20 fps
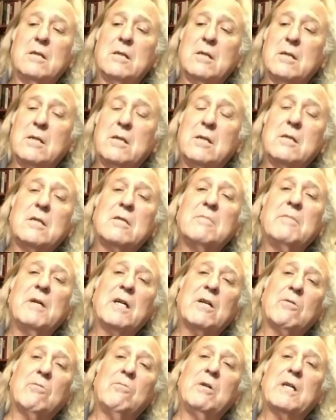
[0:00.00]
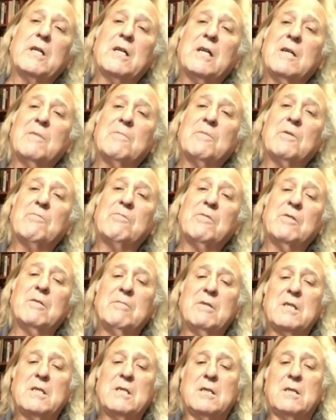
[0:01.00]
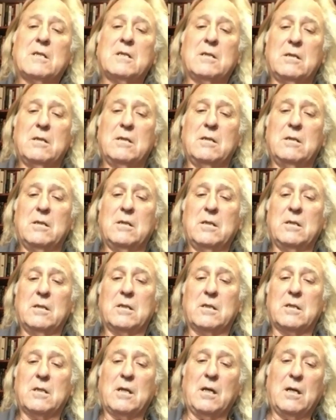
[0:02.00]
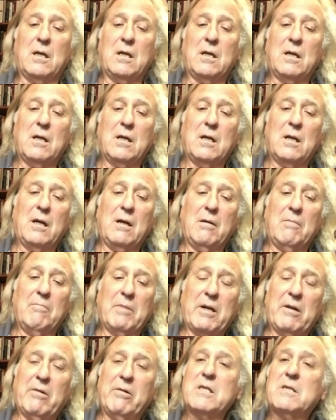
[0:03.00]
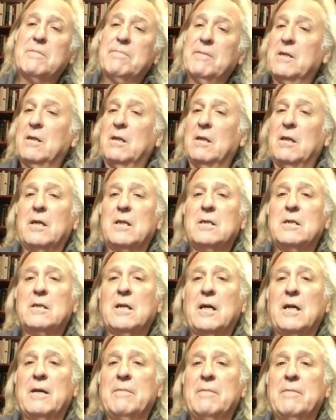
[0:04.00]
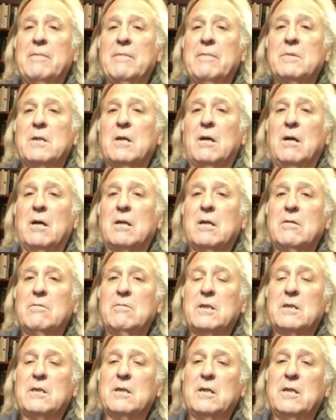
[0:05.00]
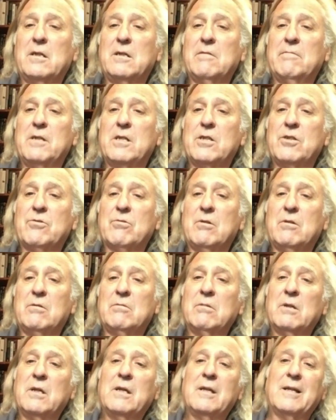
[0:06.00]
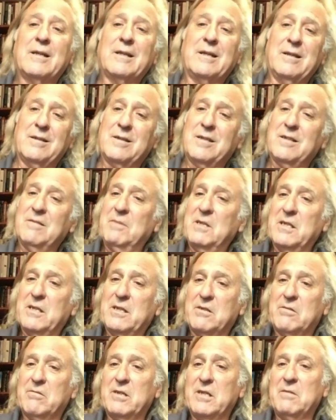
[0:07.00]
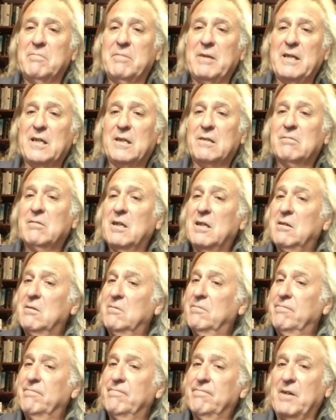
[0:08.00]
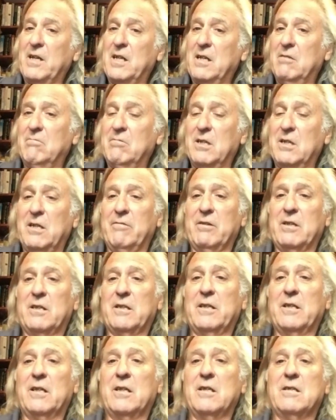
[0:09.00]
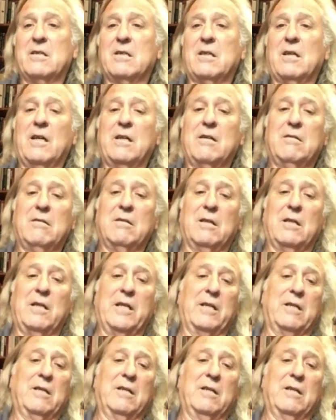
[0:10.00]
doesn't matter what kind of performance it is, but I always spend a lot of time talking with the individual, getting some history, background, find out what everything is. I don't like